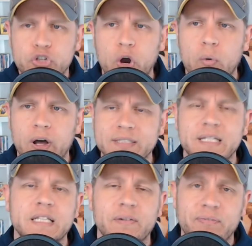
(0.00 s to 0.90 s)
show us
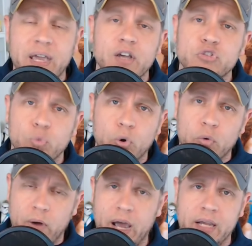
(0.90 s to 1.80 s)
that the fans
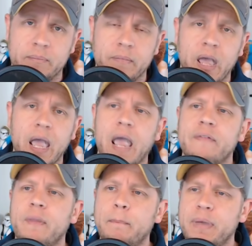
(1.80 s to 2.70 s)
were right,
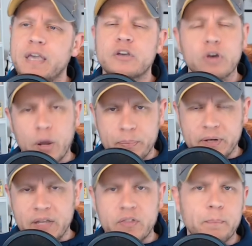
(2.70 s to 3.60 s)
and the big
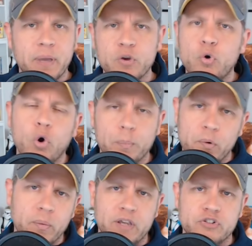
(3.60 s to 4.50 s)
company, the big
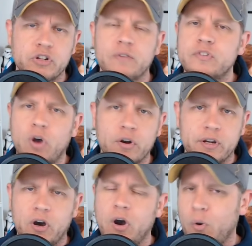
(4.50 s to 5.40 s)
corporation of
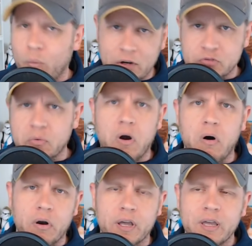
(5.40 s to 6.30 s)
Naughty Dog was
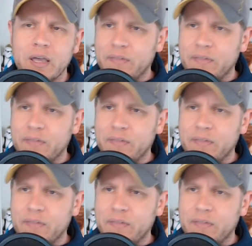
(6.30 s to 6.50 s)
wrong.